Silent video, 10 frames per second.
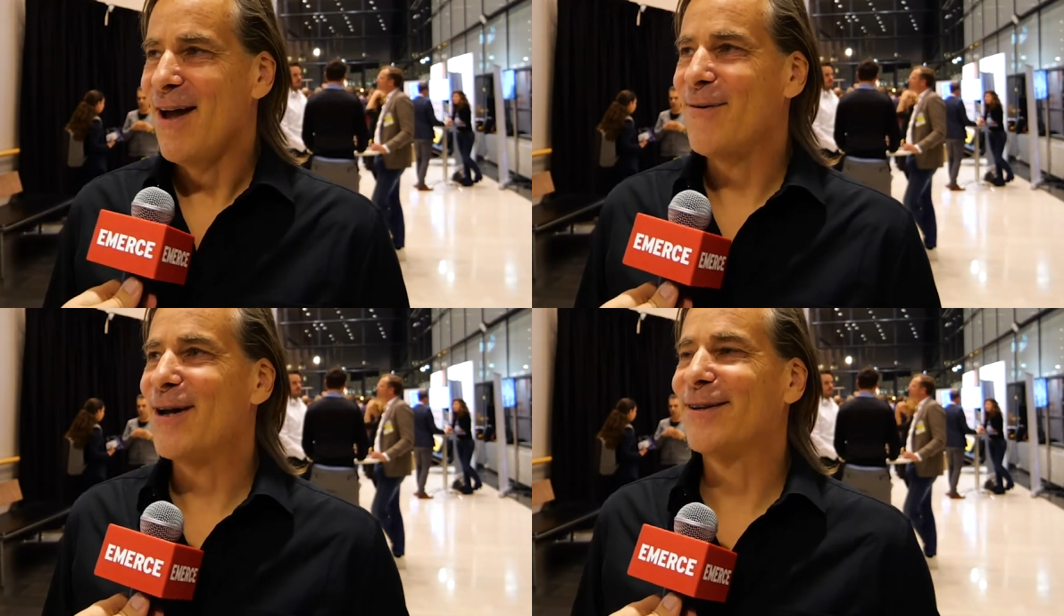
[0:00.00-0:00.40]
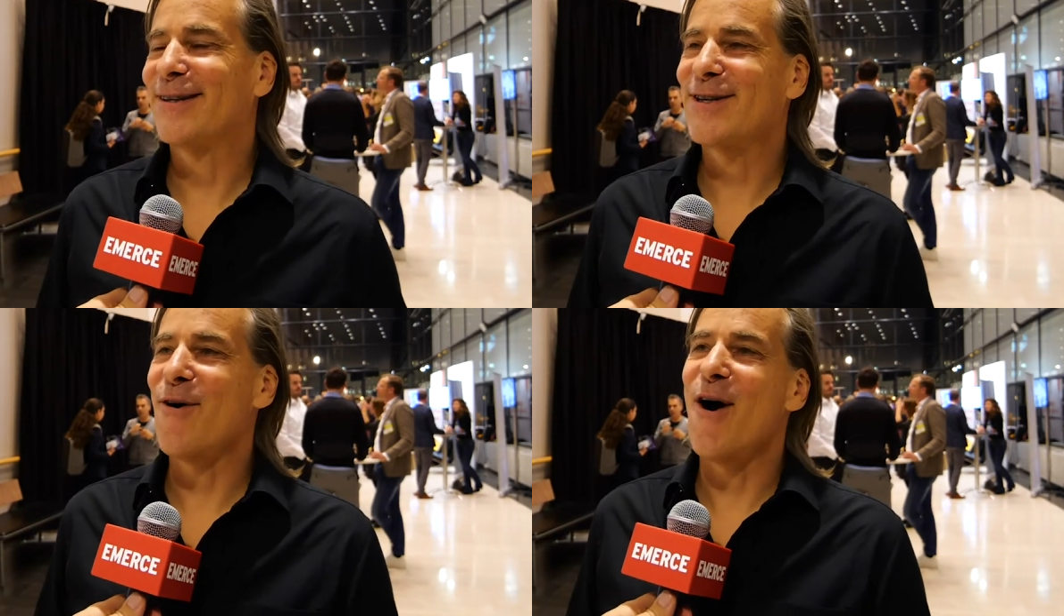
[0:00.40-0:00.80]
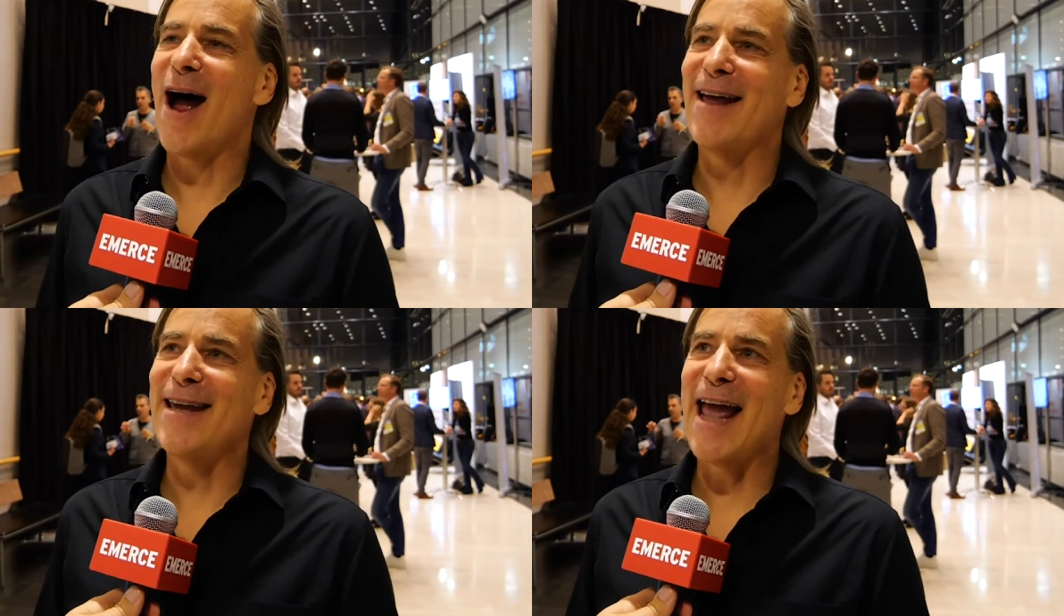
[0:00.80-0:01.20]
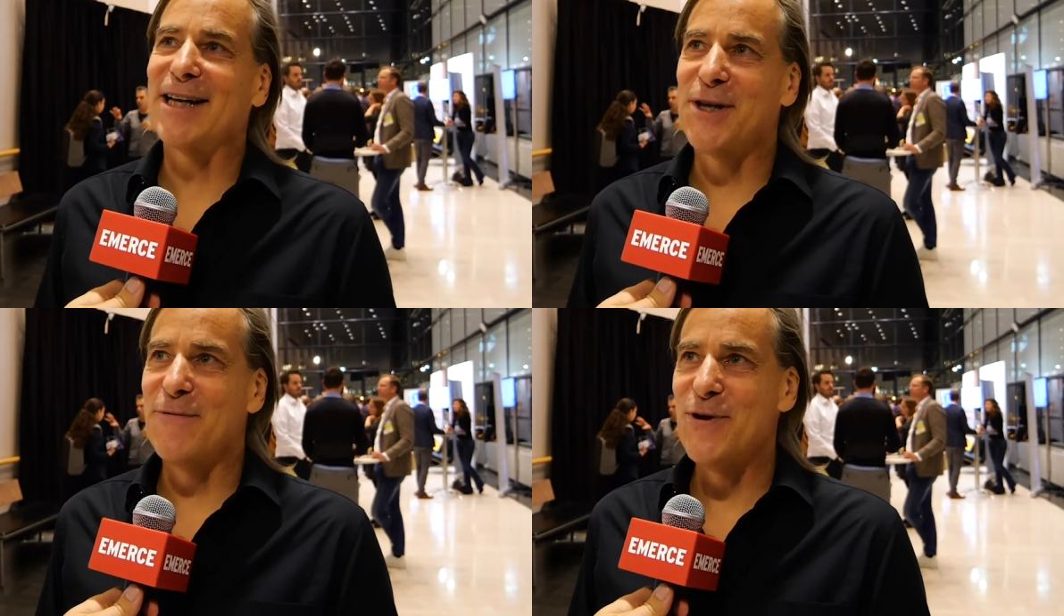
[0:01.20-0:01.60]
Well, so I think
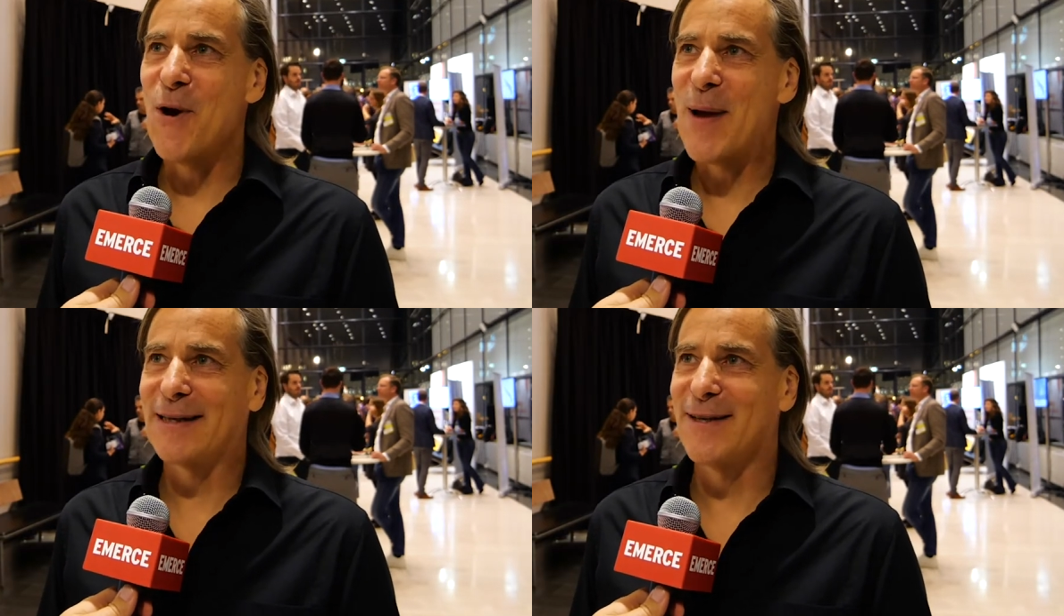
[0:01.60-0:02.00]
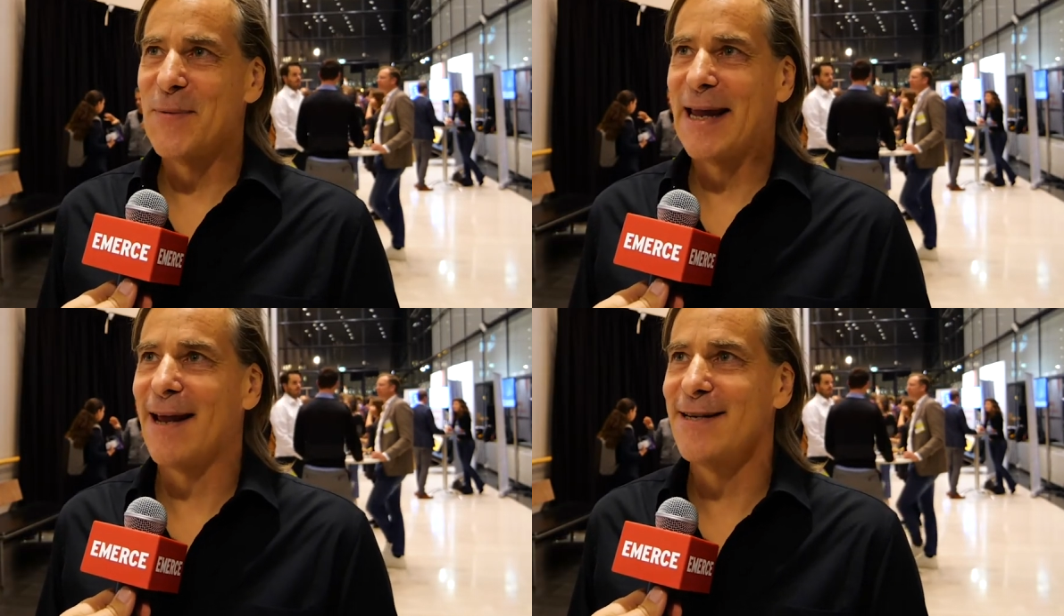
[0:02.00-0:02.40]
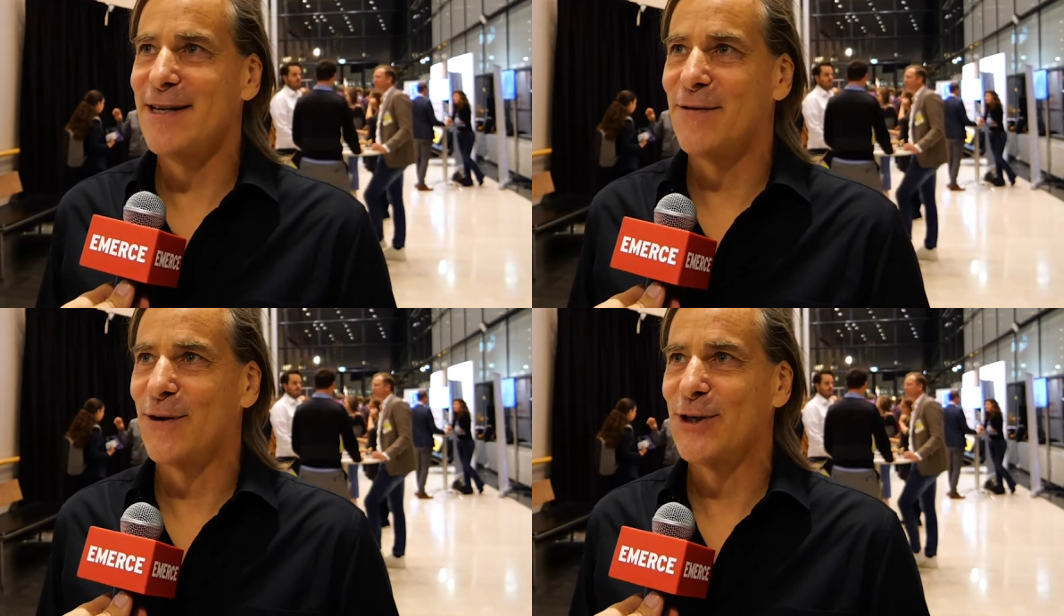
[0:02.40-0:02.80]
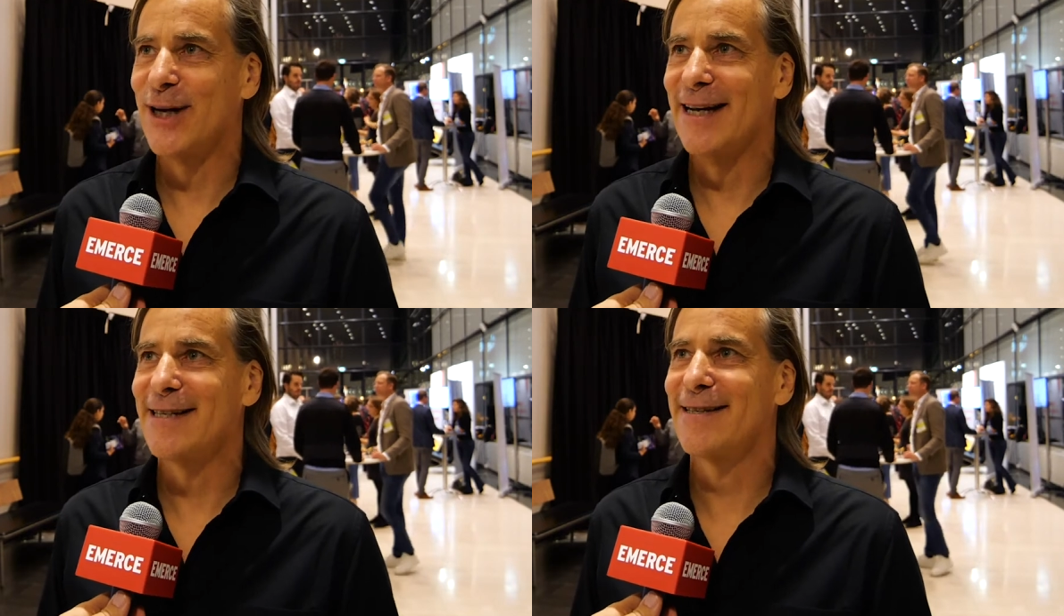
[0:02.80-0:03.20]
actually if you go back to the McKinsey
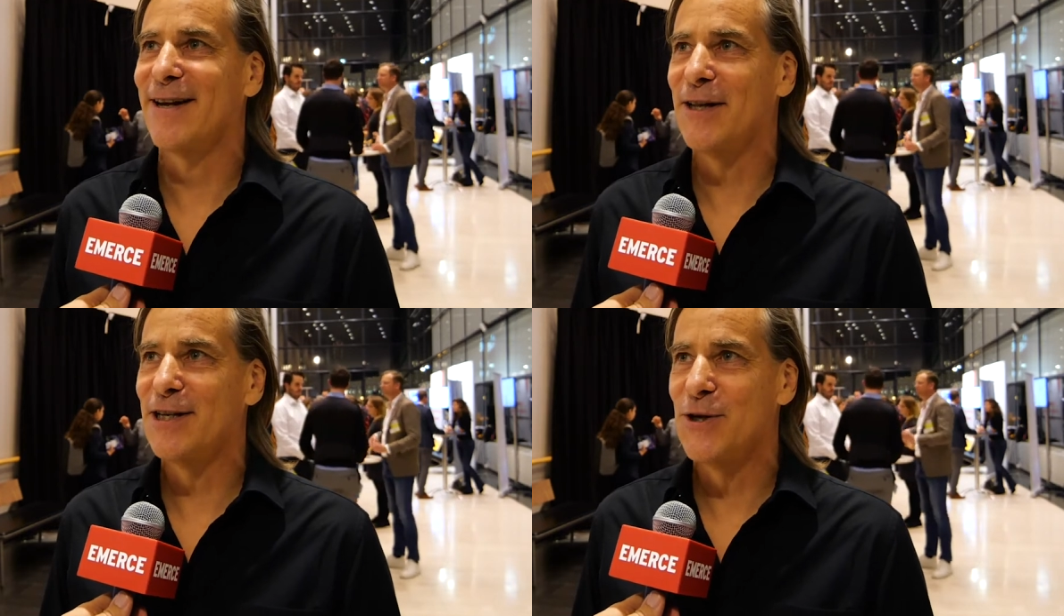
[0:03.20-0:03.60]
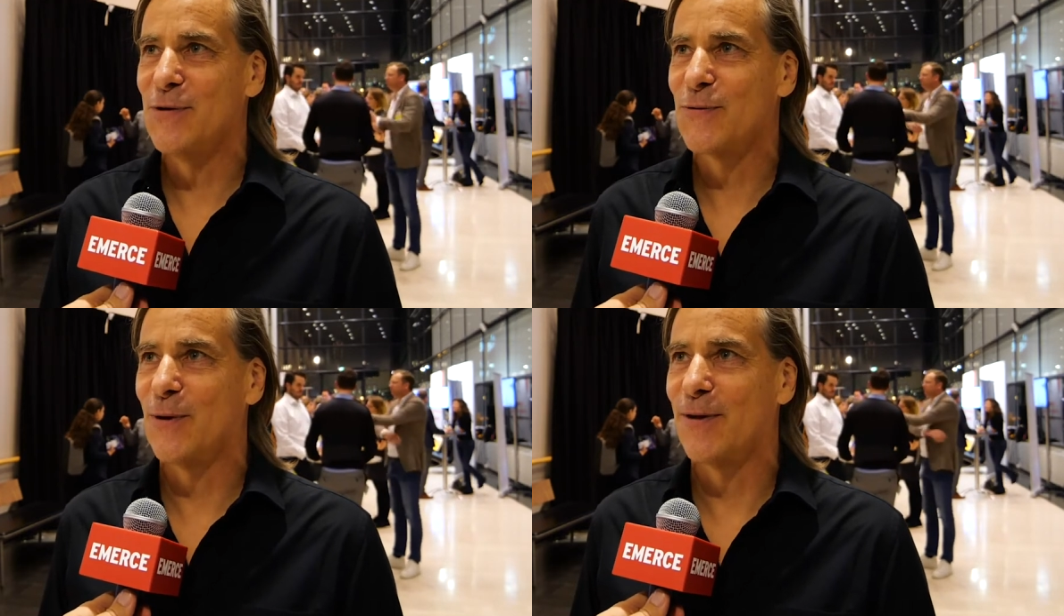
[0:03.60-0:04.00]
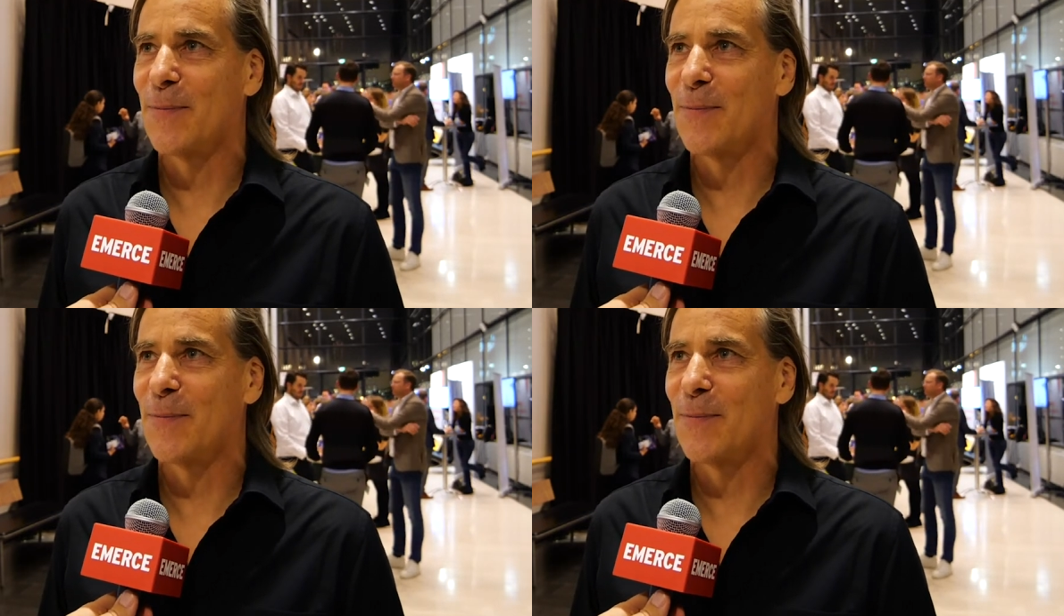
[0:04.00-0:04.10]
version, it still is useful.